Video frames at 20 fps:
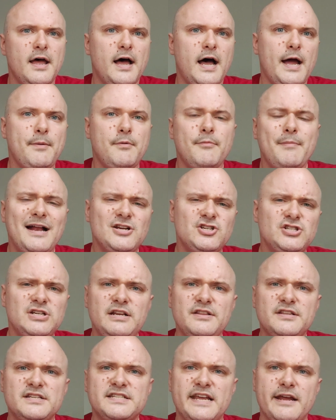I'm
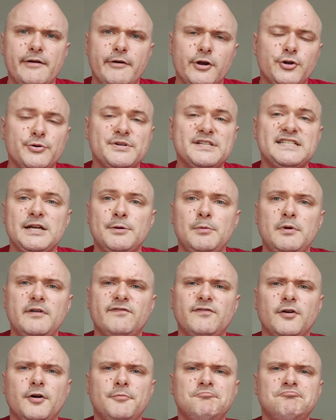imagining this character as someone
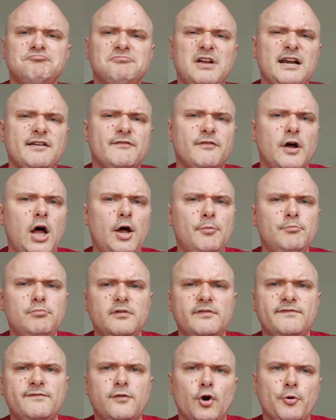from kind of a
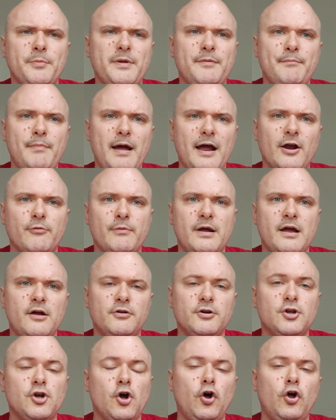humble farming
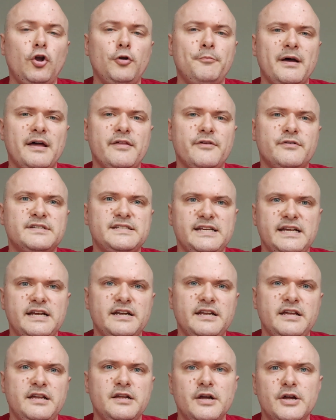background called by their
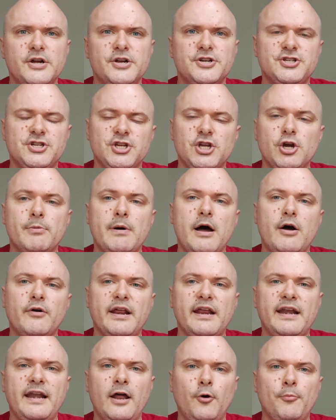deity to go
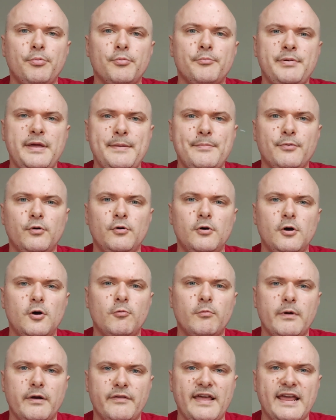out and help people
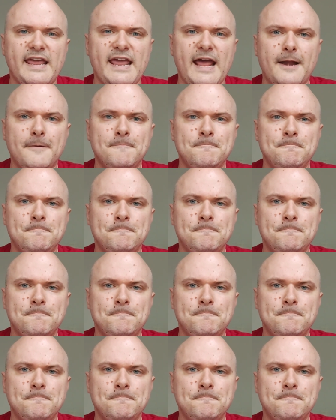where they can.